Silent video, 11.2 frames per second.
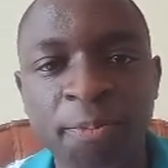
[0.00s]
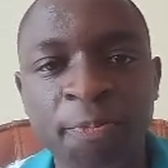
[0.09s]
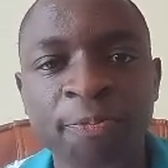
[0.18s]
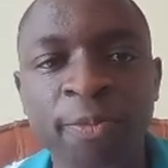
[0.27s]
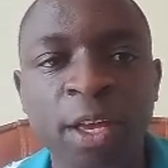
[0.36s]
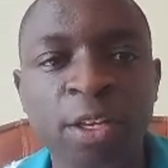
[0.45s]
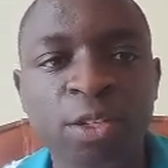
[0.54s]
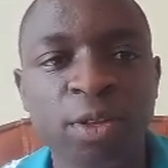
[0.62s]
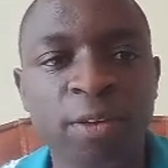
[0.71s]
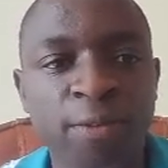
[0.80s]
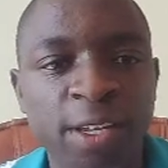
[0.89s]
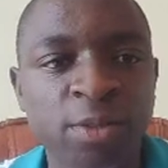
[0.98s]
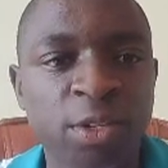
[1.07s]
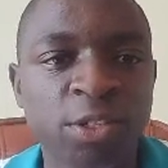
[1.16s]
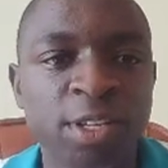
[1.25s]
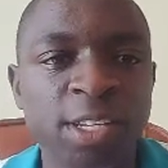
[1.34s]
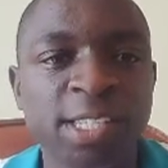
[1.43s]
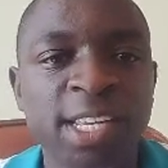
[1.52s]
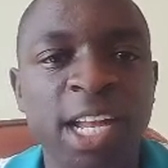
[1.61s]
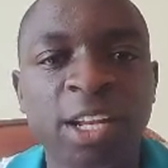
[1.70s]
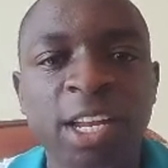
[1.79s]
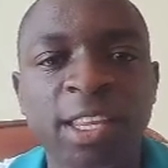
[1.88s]
So the first question is calculate the
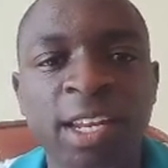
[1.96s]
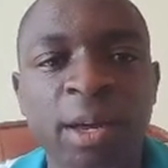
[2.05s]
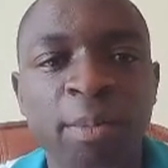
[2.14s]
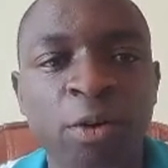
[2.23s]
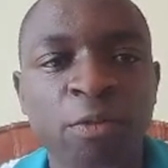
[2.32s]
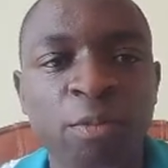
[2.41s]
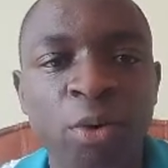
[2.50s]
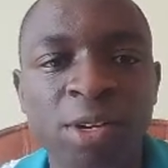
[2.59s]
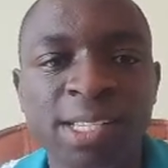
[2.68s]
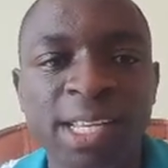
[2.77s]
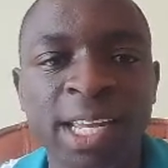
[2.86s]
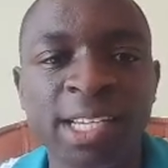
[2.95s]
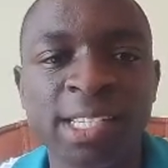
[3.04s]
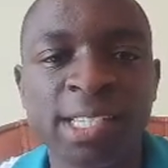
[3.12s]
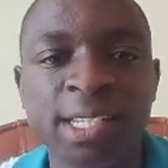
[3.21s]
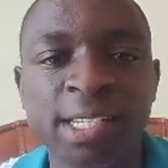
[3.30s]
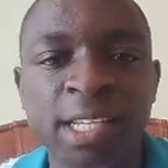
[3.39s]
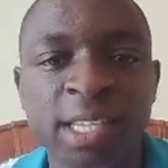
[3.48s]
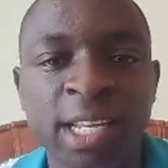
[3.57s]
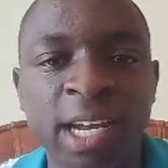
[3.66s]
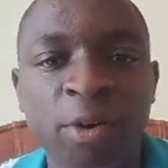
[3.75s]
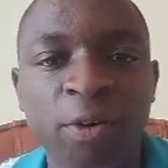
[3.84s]
number of moles in the number
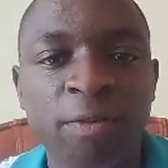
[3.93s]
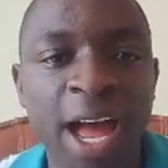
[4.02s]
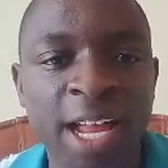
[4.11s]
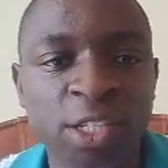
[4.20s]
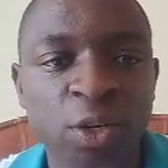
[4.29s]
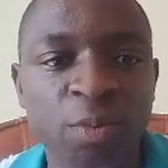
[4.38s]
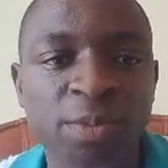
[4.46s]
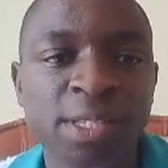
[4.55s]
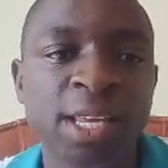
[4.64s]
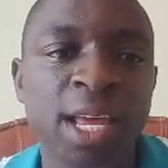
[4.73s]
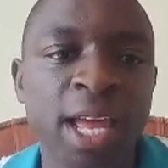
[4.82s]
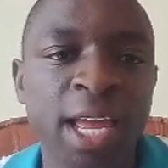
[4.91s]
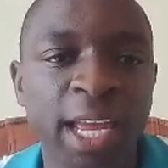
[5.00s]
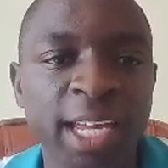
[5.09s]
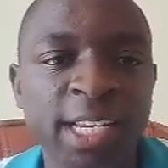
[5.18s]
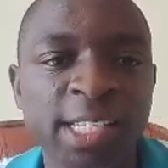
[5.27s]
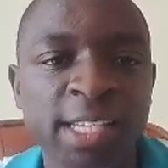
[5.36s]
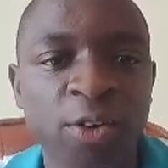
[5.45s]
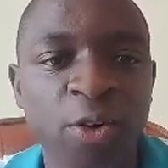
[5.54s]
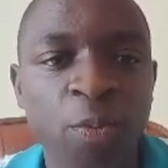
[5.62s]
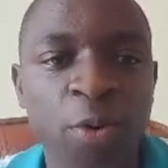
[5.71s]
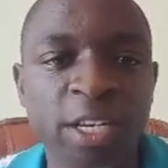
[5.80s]
of atoms in
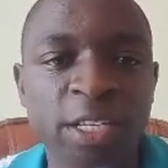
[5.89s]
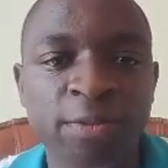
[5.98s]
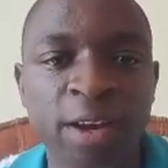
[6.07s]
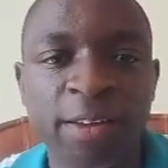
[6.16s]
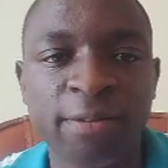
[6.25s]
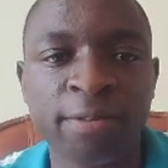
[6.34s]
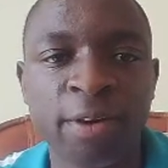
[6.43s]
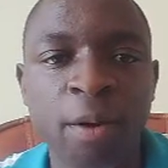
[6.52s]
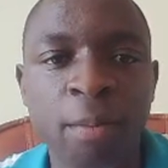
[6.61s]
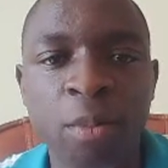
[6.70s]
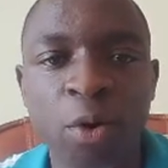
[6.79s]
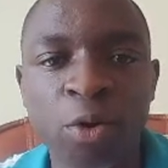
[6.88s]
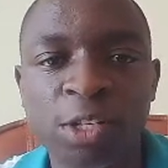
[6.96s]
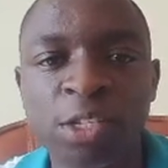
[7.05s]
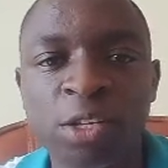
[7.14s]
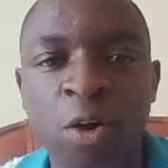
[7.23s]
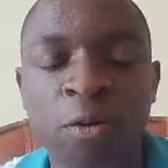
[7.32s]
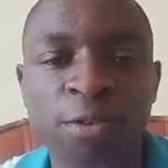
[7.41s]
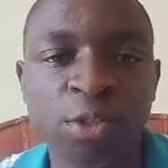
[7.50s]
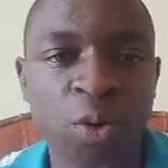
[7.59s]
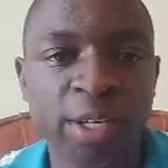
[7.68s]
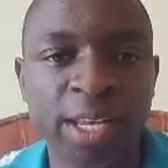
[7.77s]
0.5 moles of sodium.
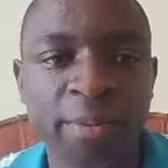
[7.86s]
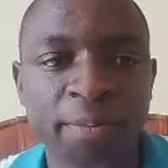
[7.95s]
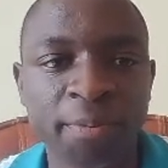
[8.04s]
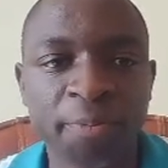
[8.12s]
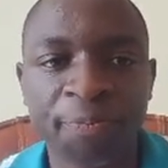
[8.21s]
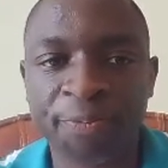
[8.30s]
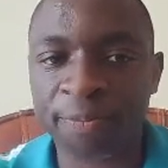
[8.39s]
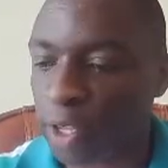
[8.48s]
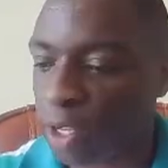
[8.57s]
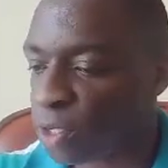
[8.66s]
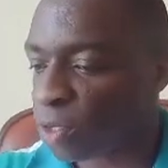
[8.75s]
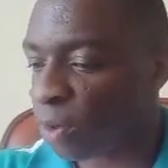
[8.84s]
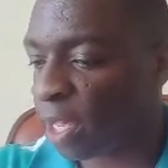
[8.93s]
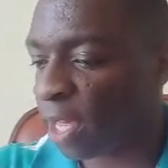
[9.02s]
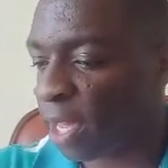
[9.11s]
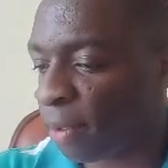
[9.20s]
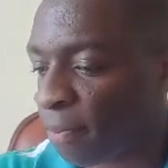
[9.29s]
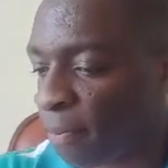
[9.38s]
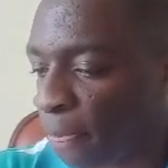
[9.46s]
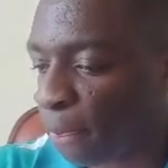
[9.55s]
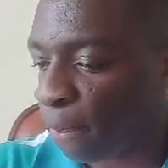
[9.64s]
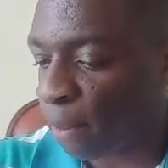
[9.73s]
So here
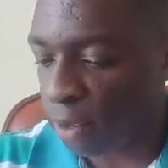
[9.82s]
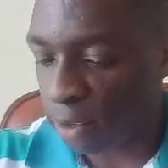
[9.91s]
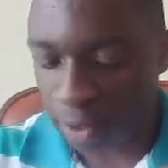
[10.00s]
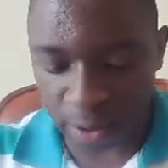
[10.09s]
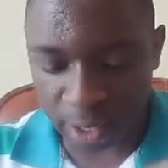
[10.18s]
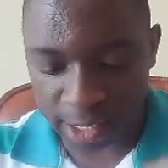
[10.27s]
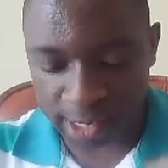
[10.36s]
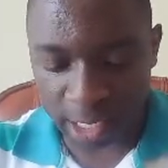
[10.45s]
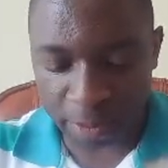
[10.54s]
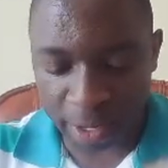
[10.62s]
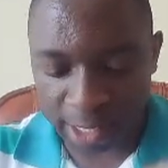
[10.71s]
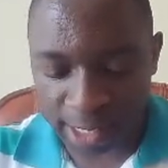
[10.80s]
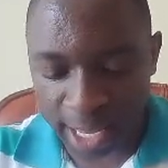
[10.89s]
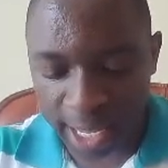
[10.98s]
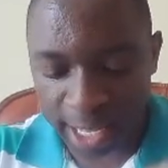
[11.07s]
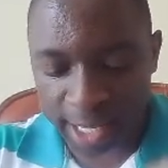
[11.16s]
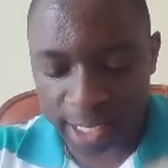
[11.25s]
you will start by saying that